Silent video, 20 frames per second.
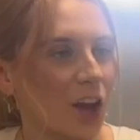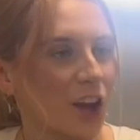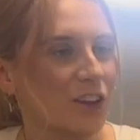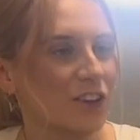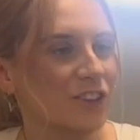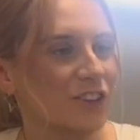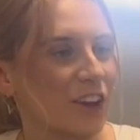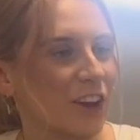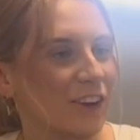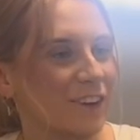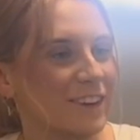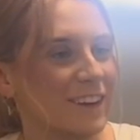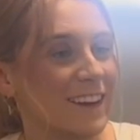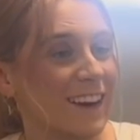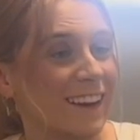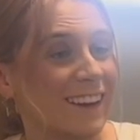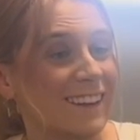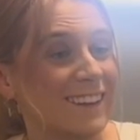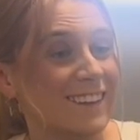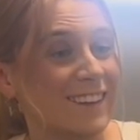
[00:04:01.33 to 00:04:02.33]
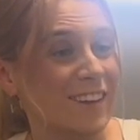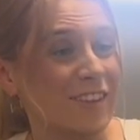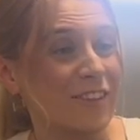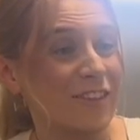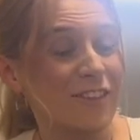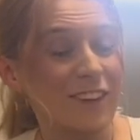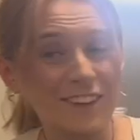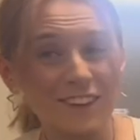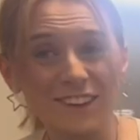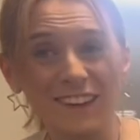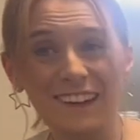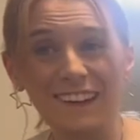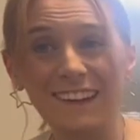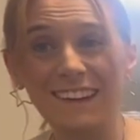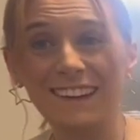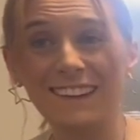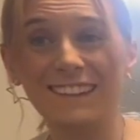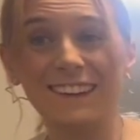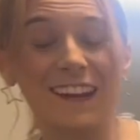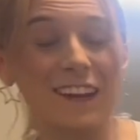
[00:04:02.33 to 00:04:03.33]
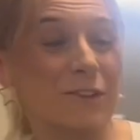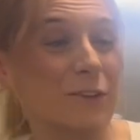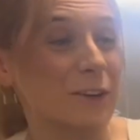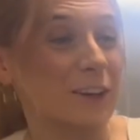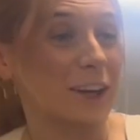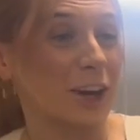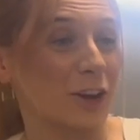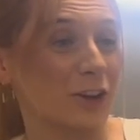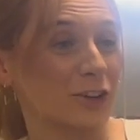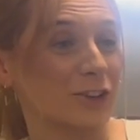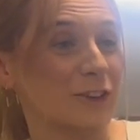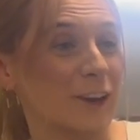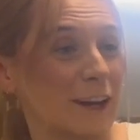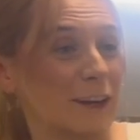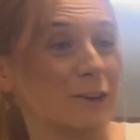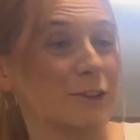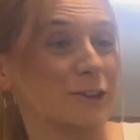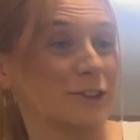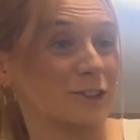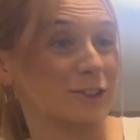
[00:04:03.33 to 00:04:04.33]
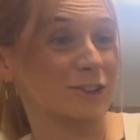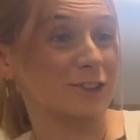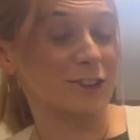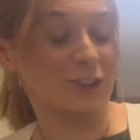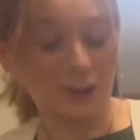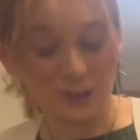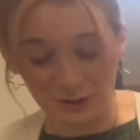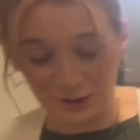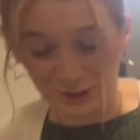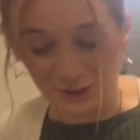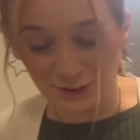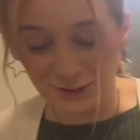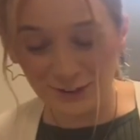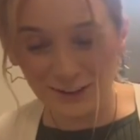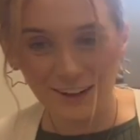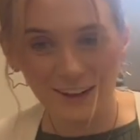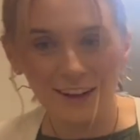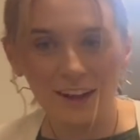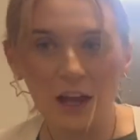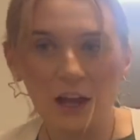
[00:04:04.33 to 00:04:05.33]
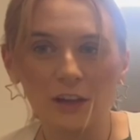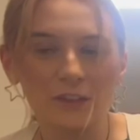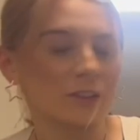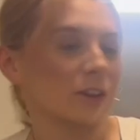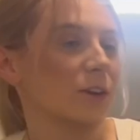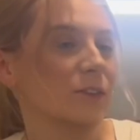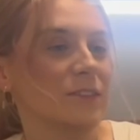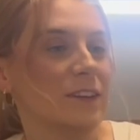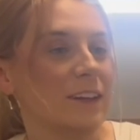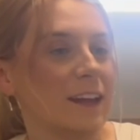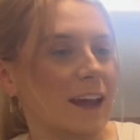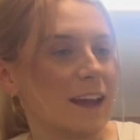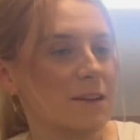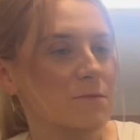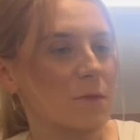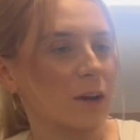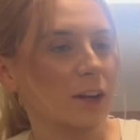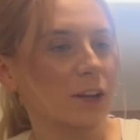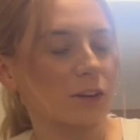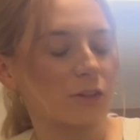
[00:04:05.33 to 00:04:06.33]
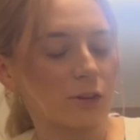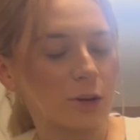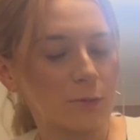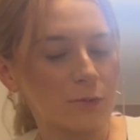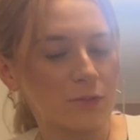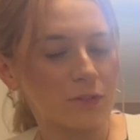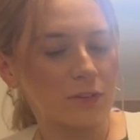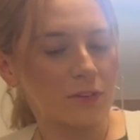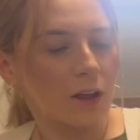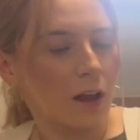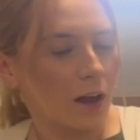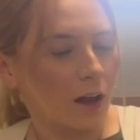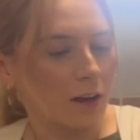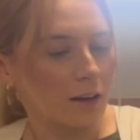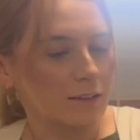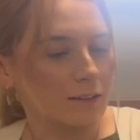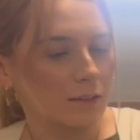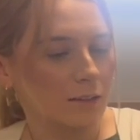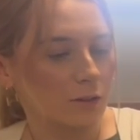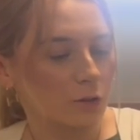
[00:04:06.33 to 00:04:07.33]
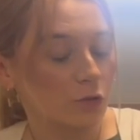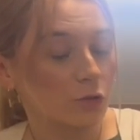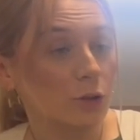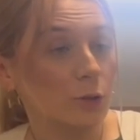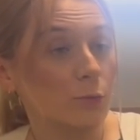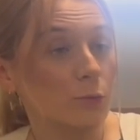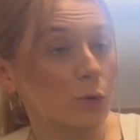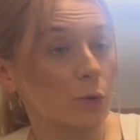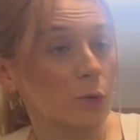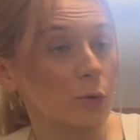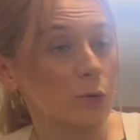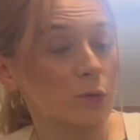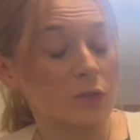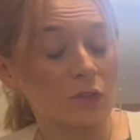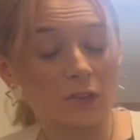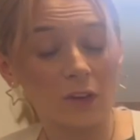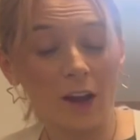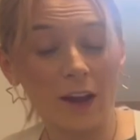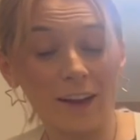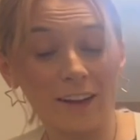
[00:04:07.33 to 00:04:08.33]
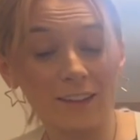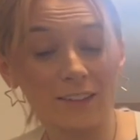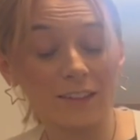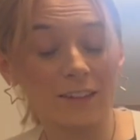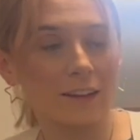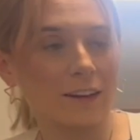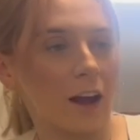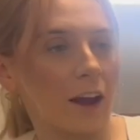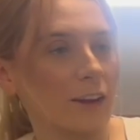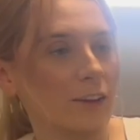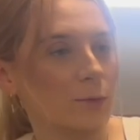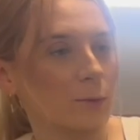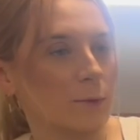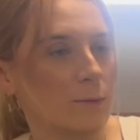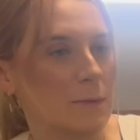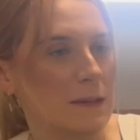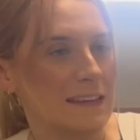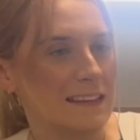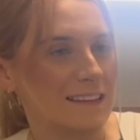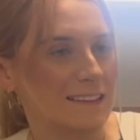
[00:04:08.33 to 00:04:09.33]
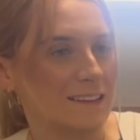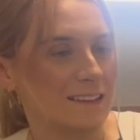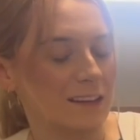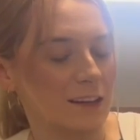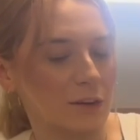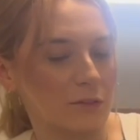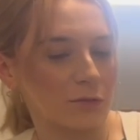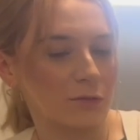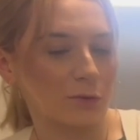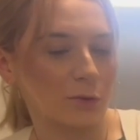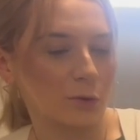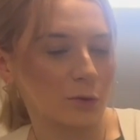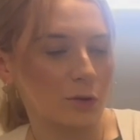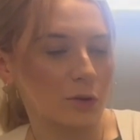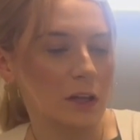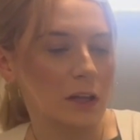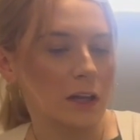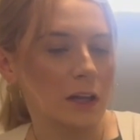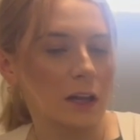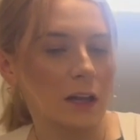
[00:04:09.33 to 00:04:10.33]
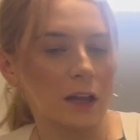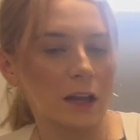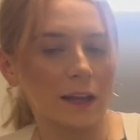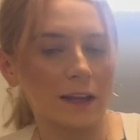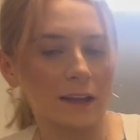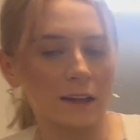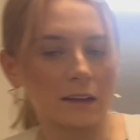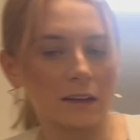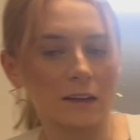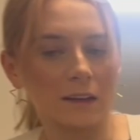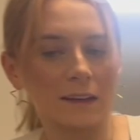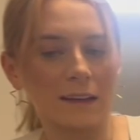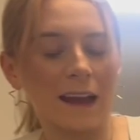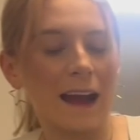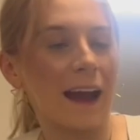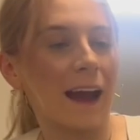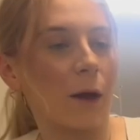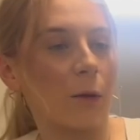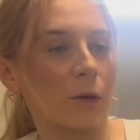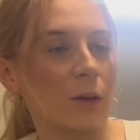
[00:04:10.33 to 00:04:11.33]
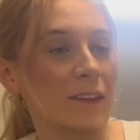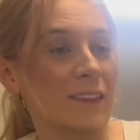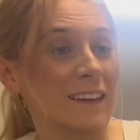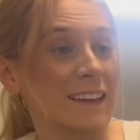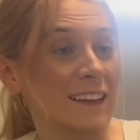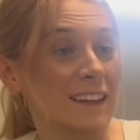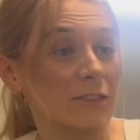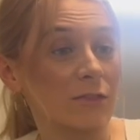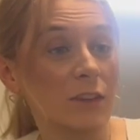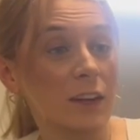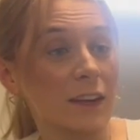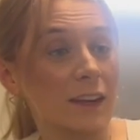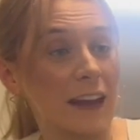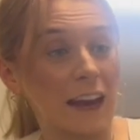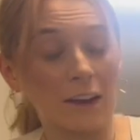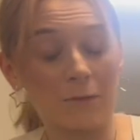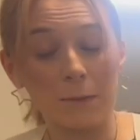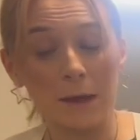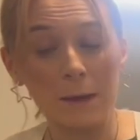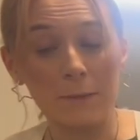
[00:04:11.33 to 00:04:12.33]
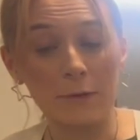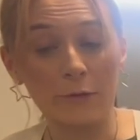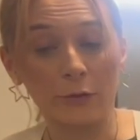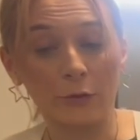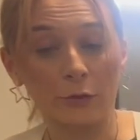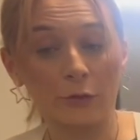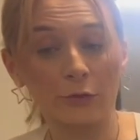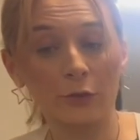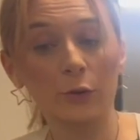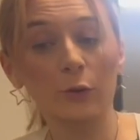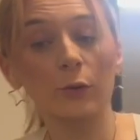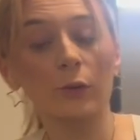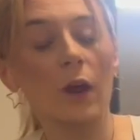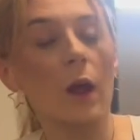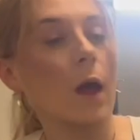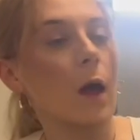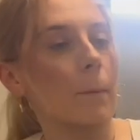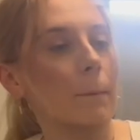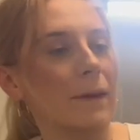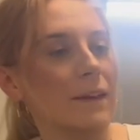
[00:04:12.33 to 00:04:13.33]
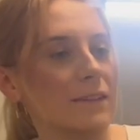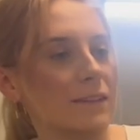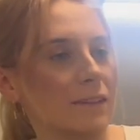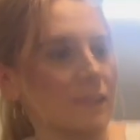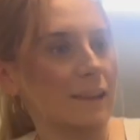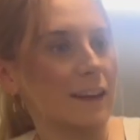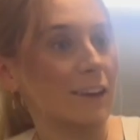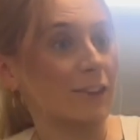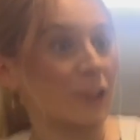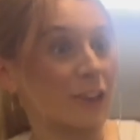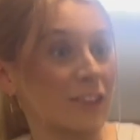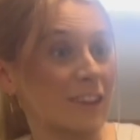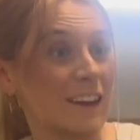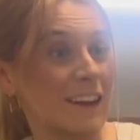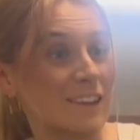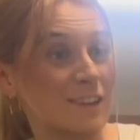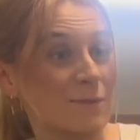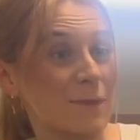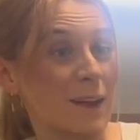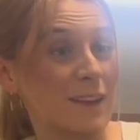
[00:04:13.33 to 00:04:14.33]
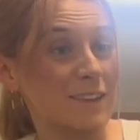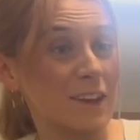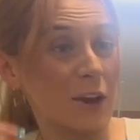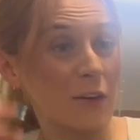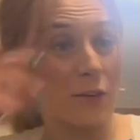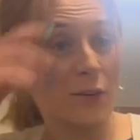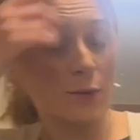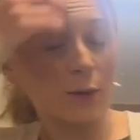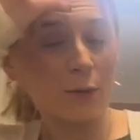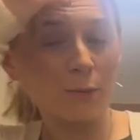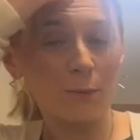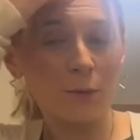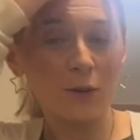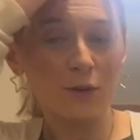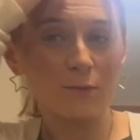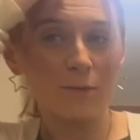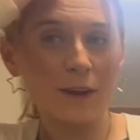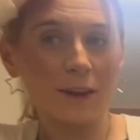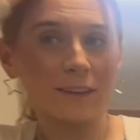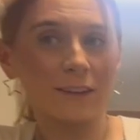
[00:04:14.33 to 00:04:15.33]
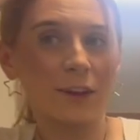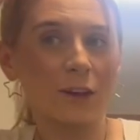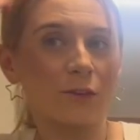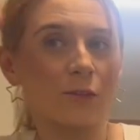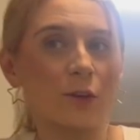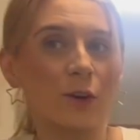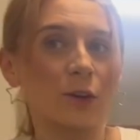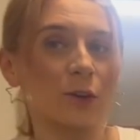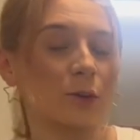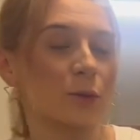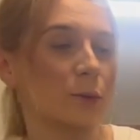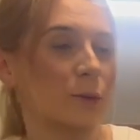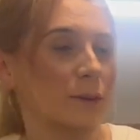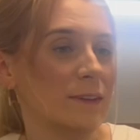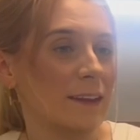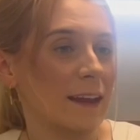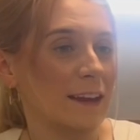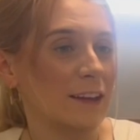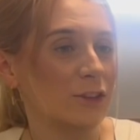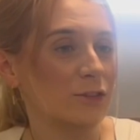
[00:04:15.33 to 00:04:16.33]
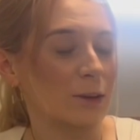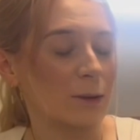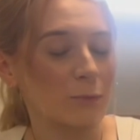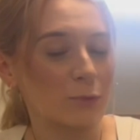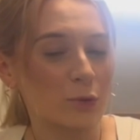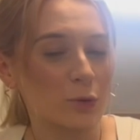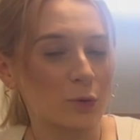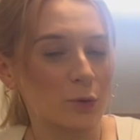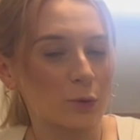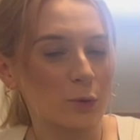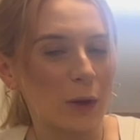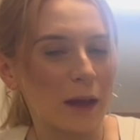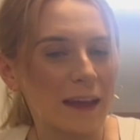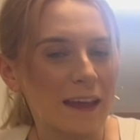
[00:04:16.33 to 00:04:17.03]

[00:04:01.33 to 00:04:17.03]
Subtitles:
So today is officially day one in Australia, which is so cool. So today my group tour starts tonight. We're meeting for like an hour in the evening and maybe for food. But until then I've got the day to myself. So I've booked myself onto a day trip to,